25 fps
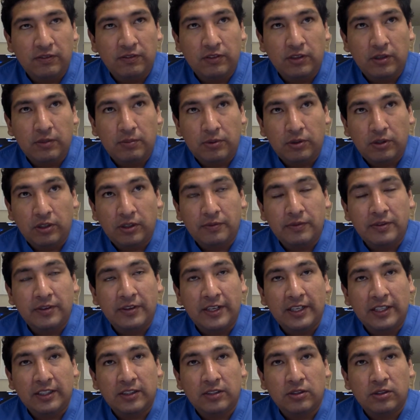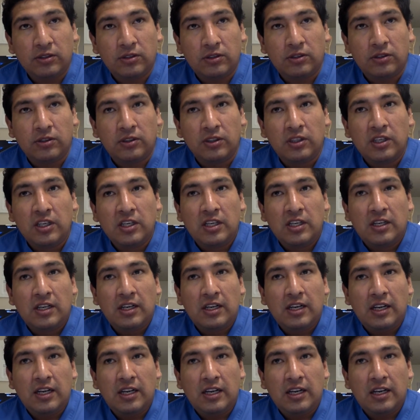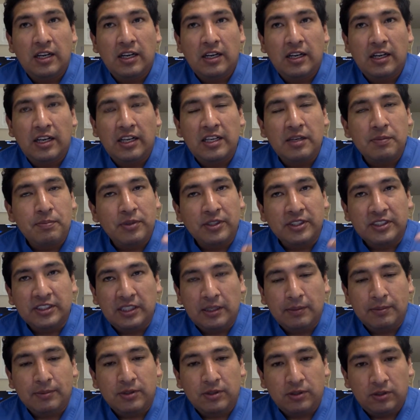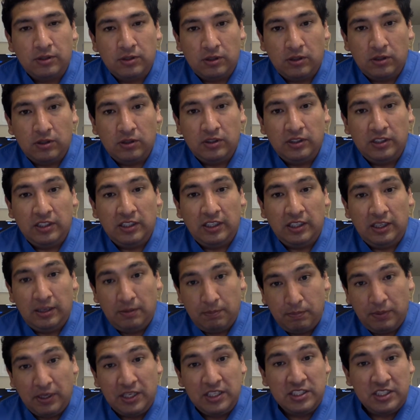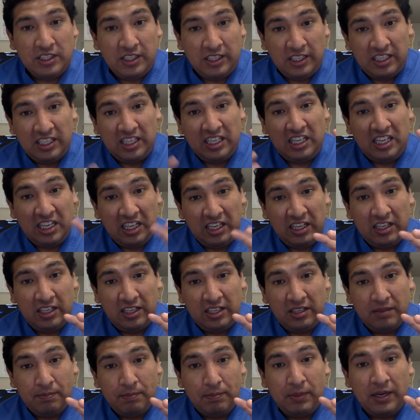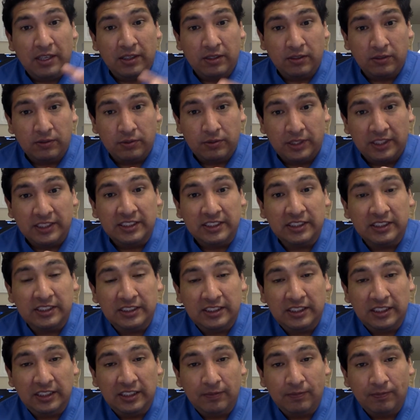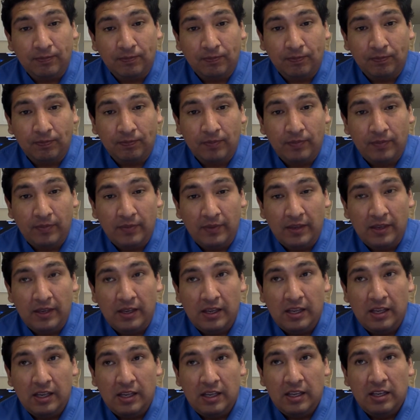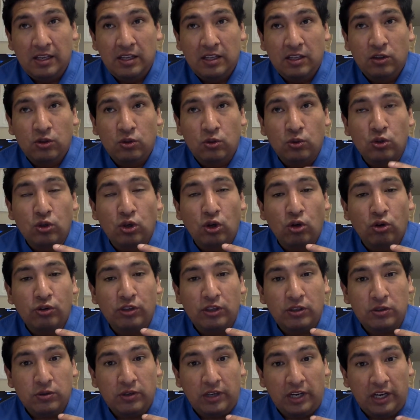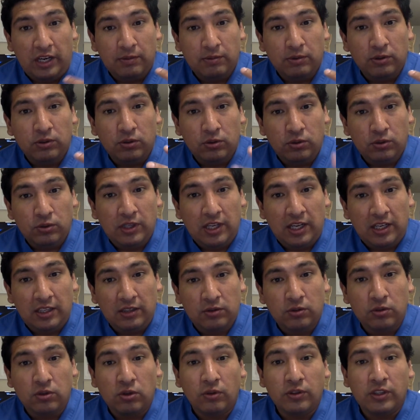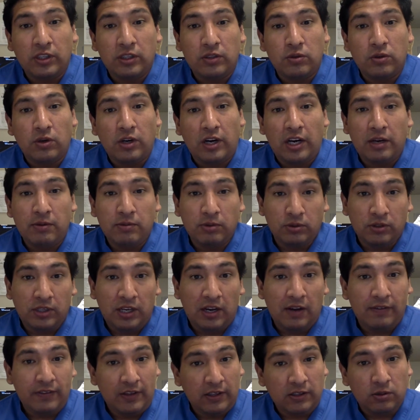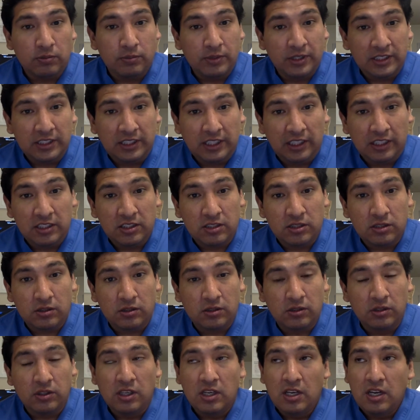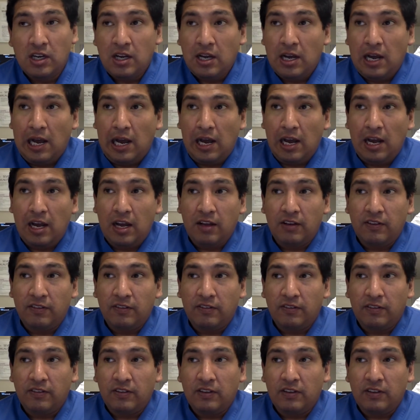for a program director, any preceptor on the inpatient care part of residency, to know that you're able to do that, to know that you are able to have that conversation and